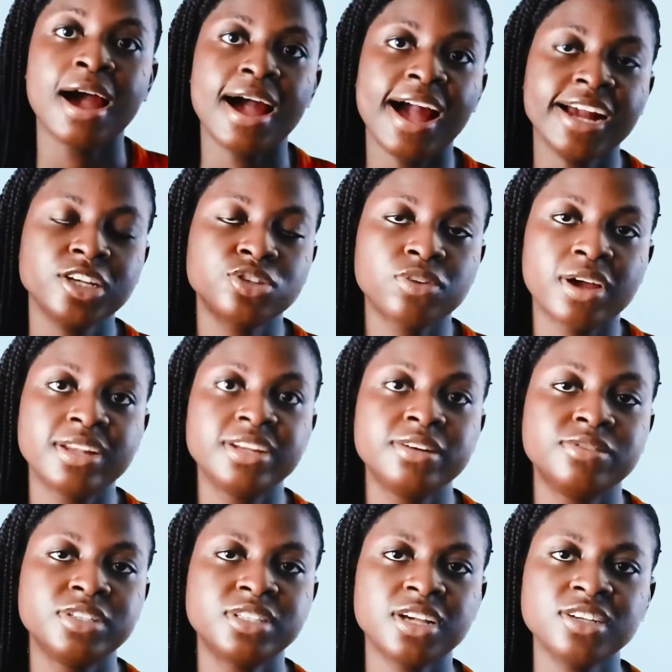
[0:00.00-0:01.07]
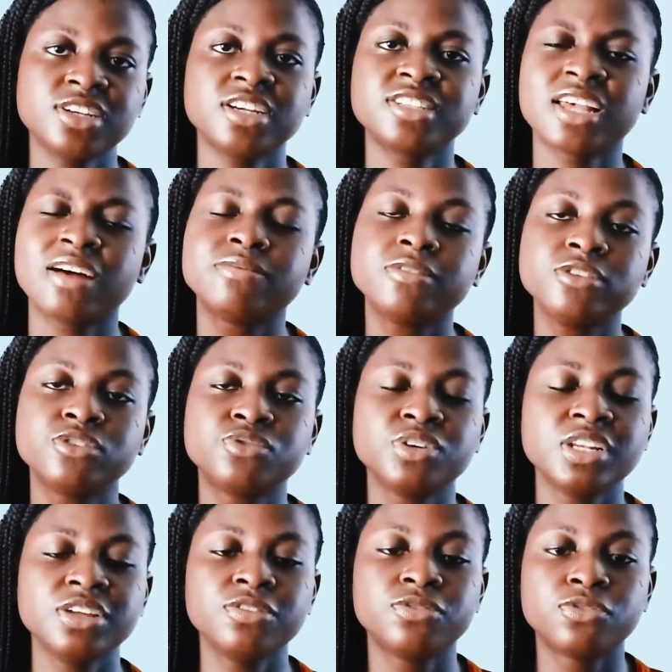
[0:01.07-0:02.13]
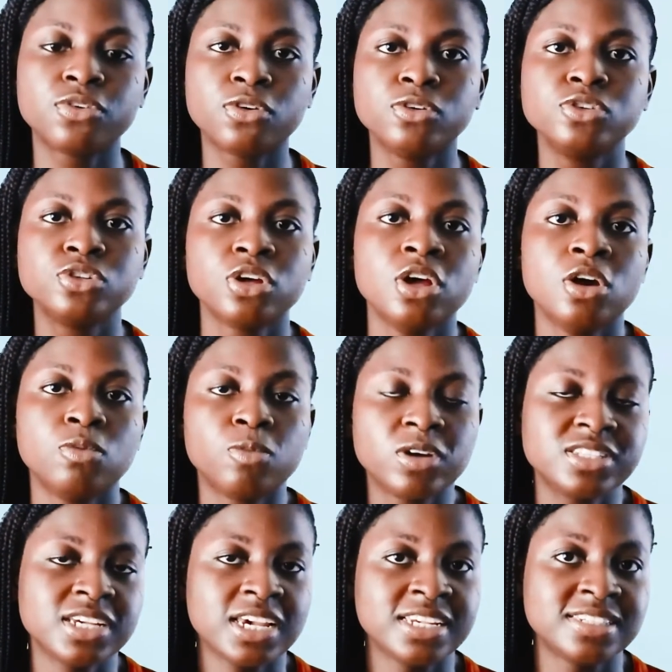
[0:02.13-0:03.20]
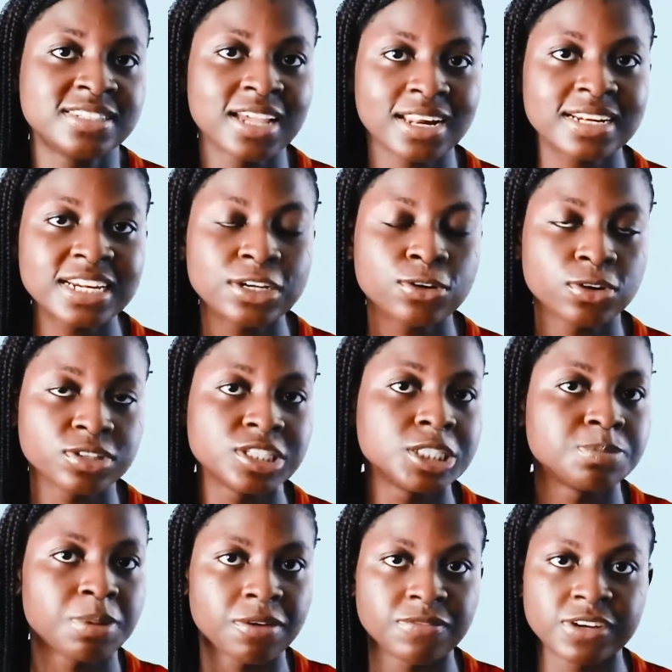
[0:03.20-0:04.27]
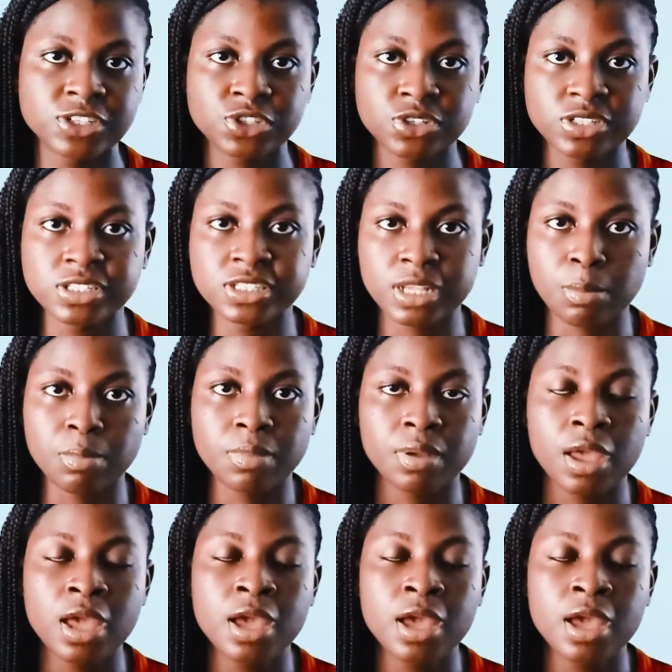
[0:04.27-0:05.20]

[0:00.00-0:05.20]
Actually, researchers haven't really found what exactly causes perfectionism,